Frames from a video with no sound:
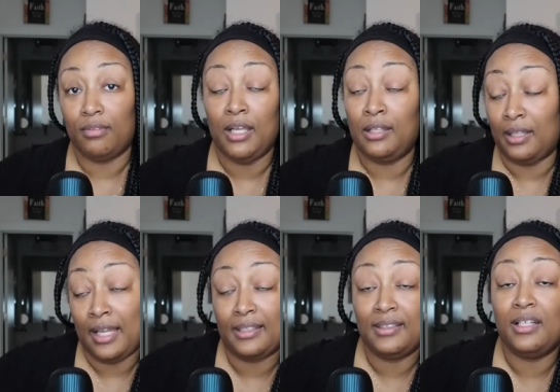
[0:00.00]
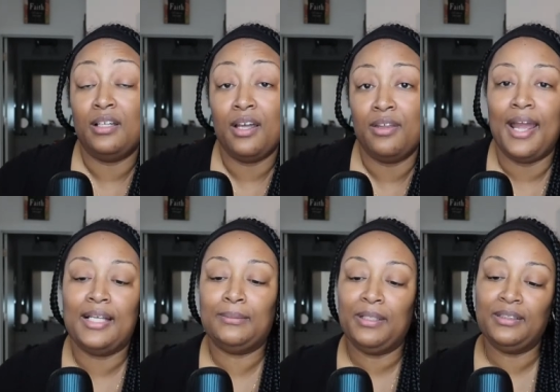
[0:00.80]
in, like I said, in other
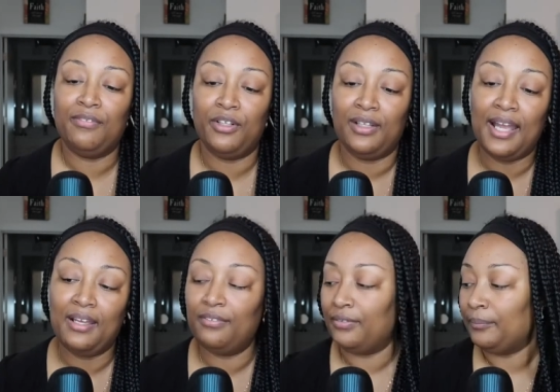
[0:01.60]
aspects of your life.